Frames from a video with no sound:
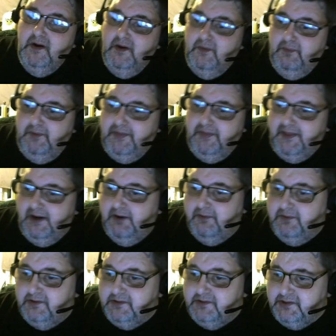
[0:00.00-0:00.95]
without
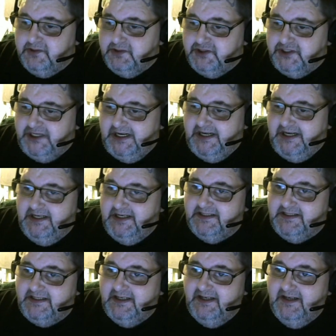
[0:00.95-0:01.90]

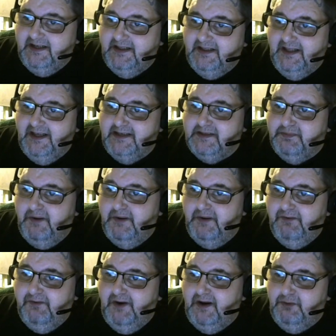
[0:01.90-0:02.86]
cheese, unless my
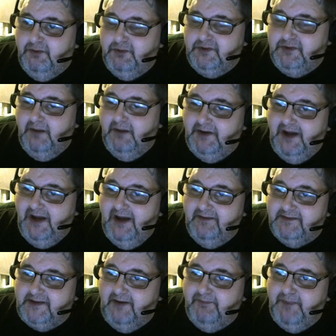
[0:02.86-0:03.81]
friend who's coming to
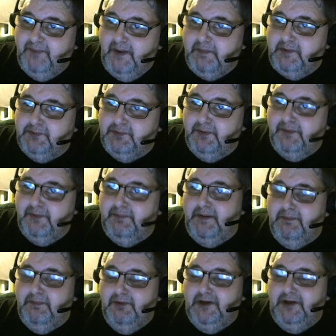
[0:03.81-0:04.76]
have stuffed peppers with
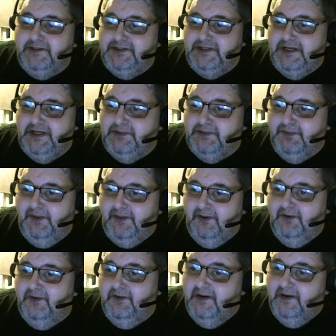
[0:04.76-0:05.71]
me brings cheese with
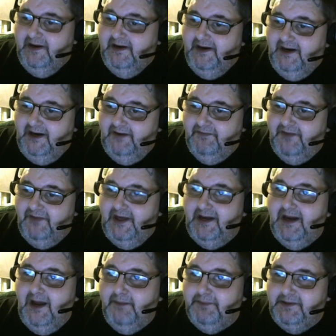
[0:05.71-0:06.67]
her. If that
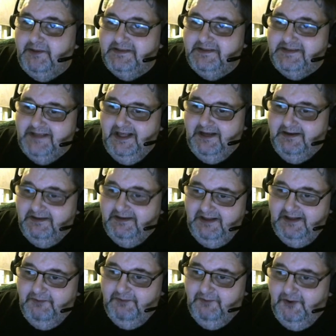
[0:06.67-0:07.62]
happens, then
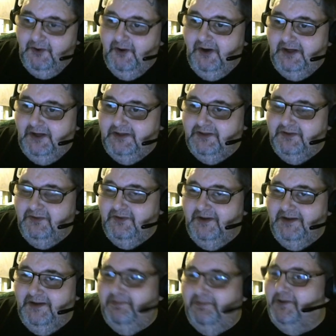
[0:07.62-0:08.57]
we're going
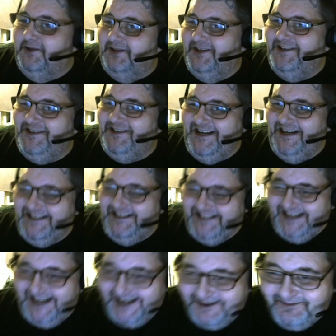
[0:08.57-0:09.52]
to put the cheese
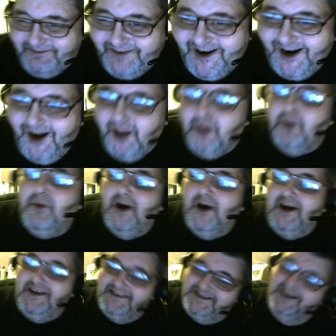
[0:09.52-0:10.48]
in. But
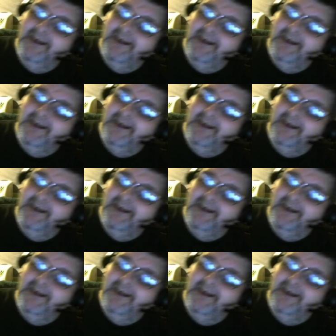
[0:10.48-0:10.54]
otherwise,